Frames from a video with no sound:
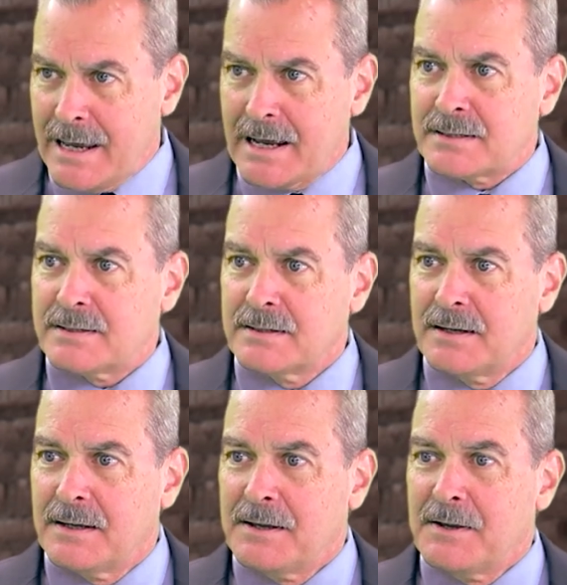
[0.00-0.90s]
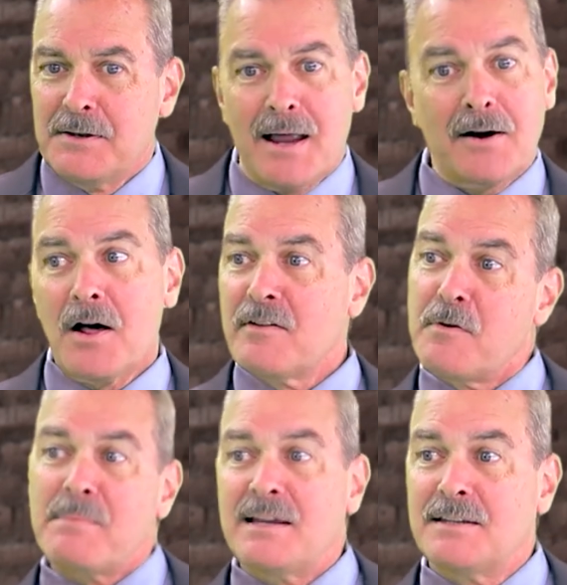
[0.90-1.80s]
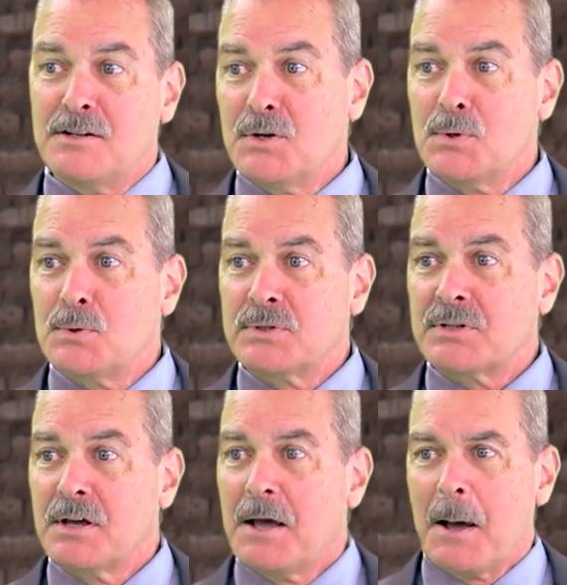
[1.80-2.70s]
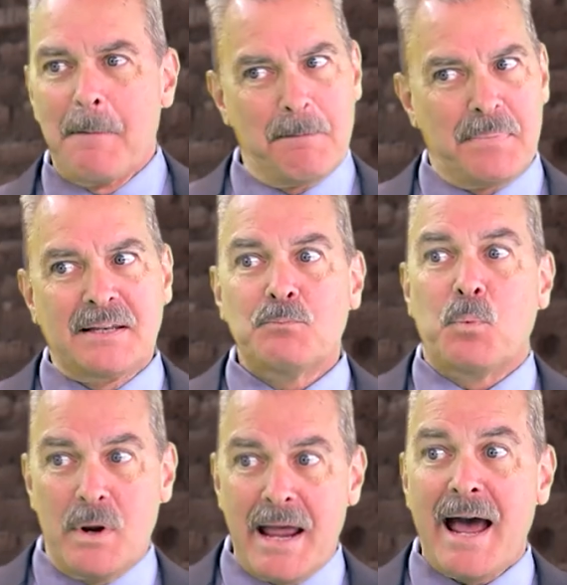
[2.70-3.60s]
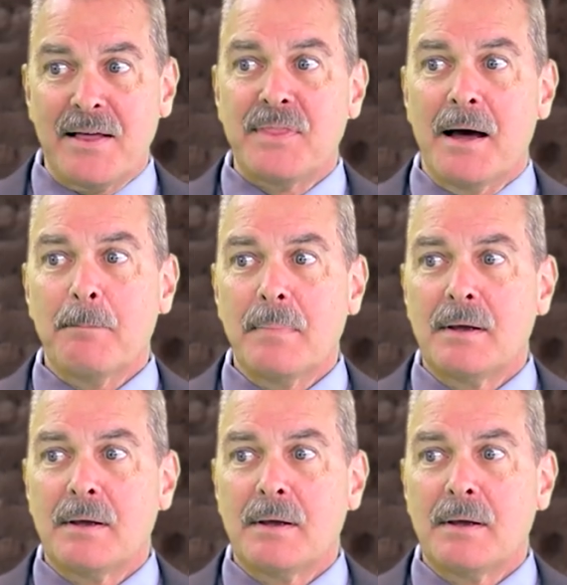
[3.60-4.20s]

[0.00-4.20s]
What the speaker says: Yes. Not all of them made the news, but we had them.